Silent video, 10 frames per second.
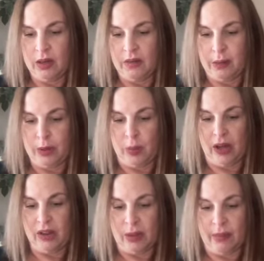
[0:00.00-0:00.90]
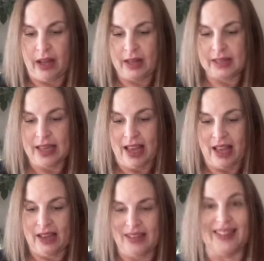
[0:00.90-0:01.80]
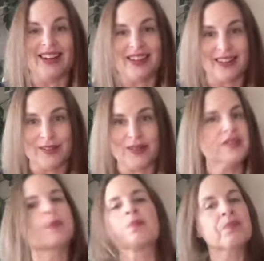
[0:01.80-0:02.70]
from your welcome box at and then it gives